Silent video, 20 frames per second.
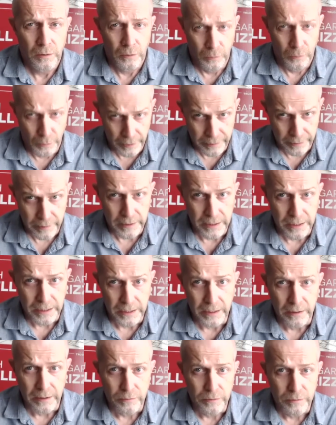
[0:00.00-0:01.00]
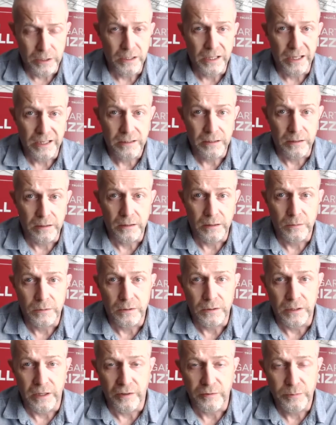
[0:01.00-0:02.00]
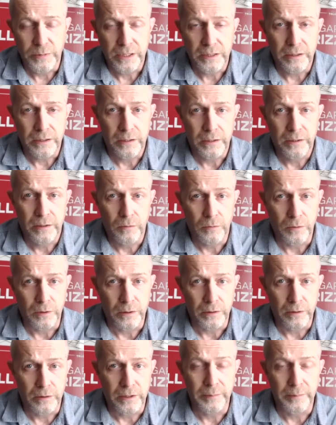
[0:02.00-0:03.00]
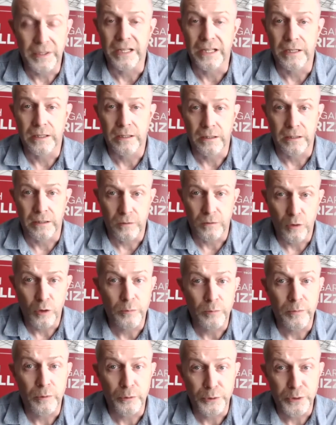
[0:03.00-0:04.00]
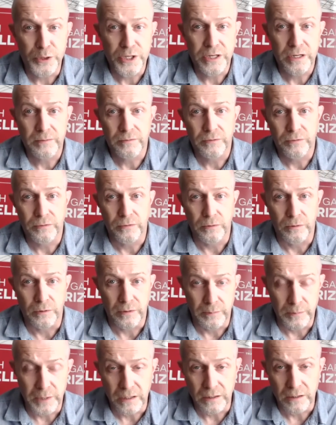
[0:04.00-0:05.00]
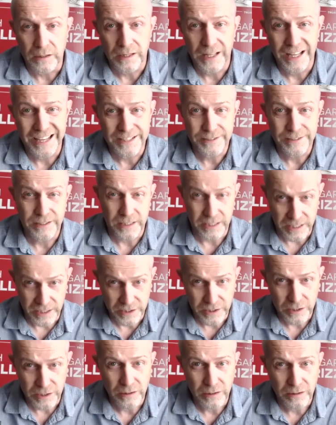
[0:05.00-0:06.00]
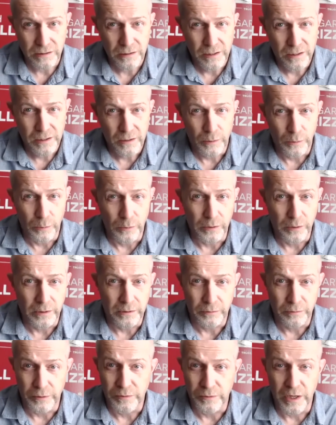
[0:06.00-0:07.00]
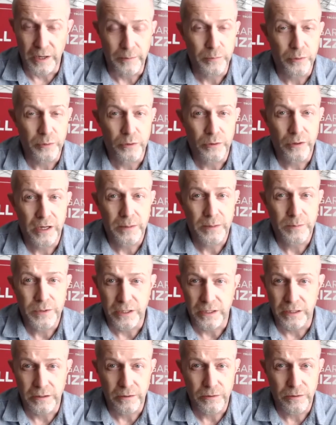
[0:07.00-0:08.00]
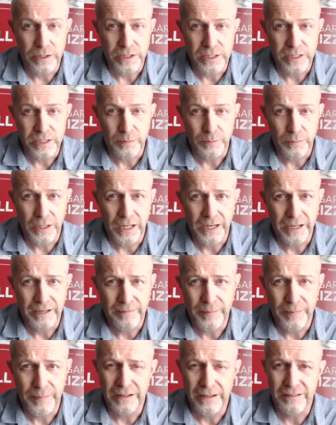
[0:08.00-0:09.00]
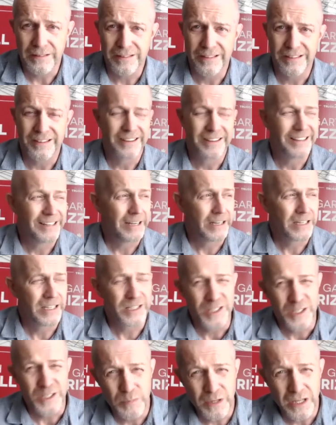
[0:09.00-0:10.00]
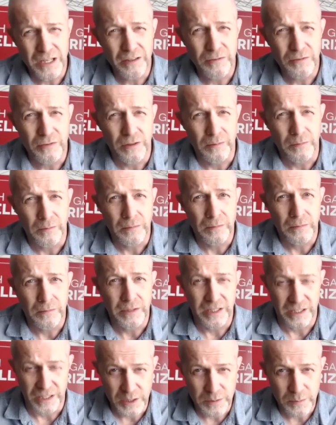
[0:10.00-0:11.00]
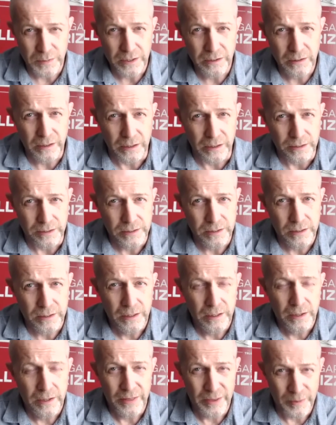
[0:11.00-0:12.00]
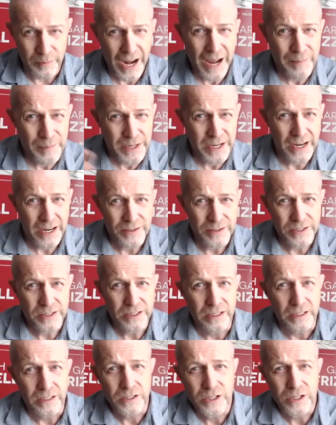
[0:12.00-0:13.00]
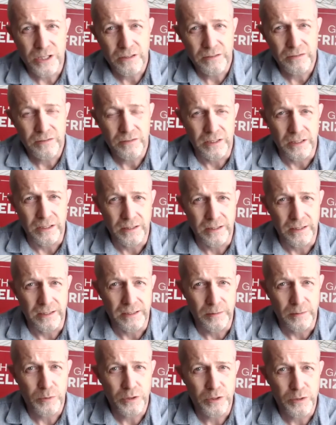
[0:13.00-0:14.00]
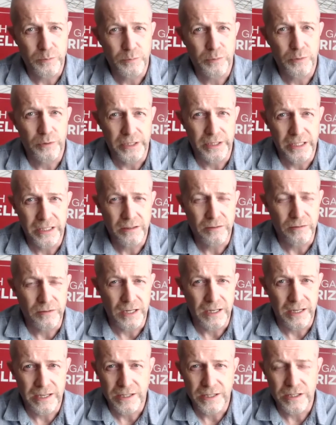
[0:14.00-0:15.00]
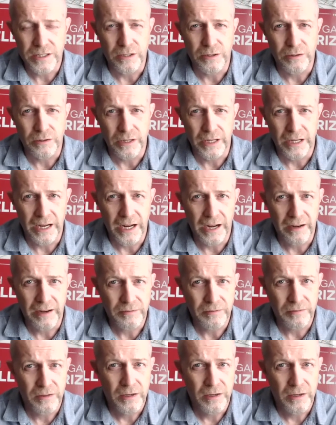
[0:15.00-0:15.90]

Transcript: with the re-elected Liberal government, we're going to make home ownership for the middle class easier, or we've got programs to increase supply. And I can speak from experience. The rapid housing initiative that the Liberals put in over the last year and a half,